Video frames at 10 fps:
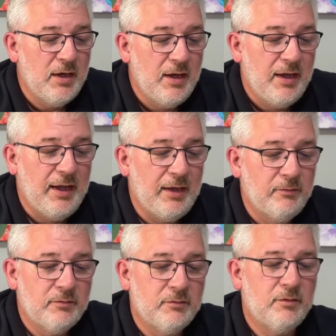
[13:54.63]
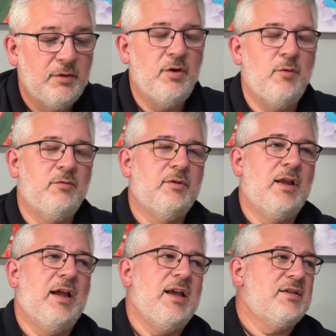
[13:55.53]
And, you know,
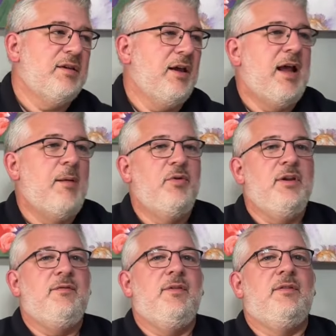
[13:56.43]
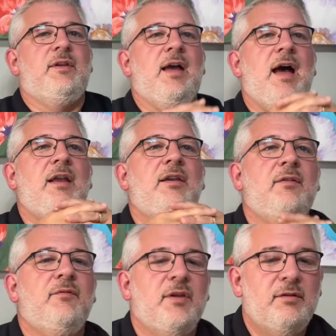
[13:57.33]
like I said, I believe that the idea
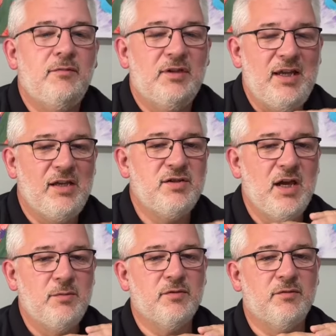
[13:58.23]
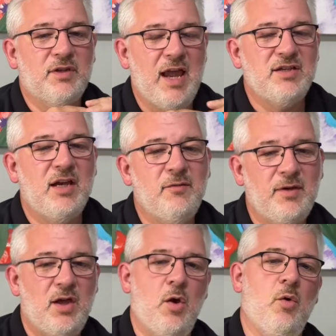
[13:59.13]
of the King James,
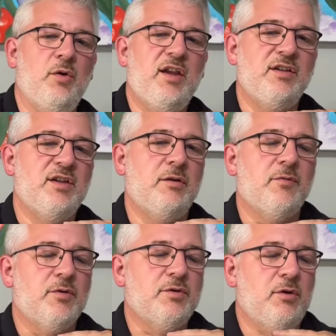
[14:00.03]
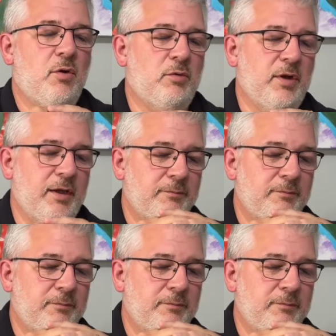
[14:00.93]
KJVO, King James Version only,